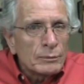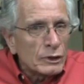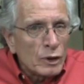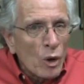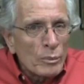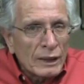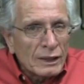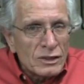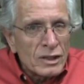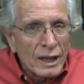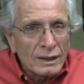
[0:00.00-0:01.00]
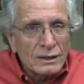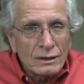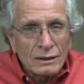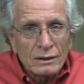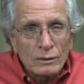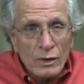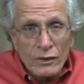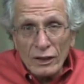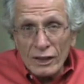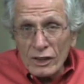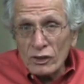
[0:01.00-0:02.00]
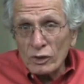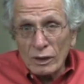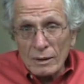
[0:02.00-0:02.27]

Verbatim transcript: But don't be content with the least you